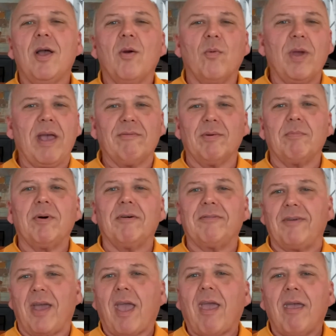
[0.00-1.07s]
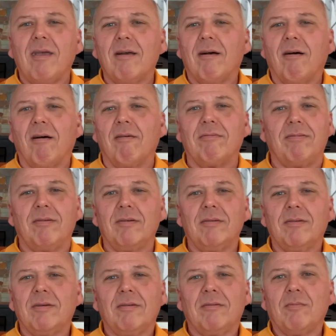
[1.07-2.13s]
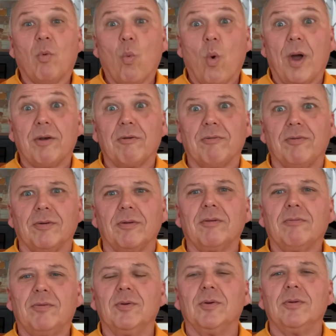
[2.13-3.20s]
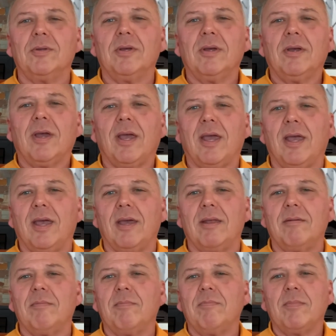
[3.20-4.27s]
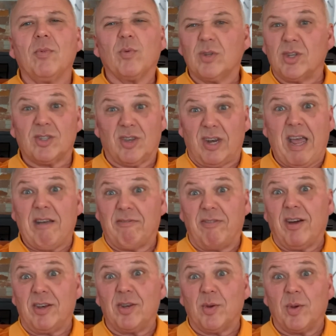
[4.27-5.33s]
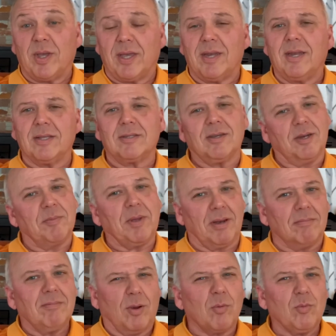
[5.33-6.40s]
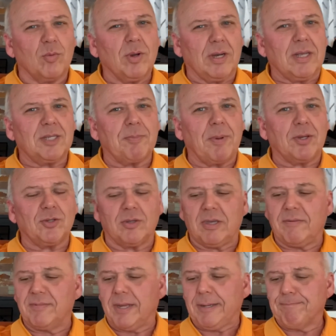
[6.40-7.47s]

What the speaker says: We have a buffet of wonderful food, and we're just going to have fun doing it. It's going to be a really special evening.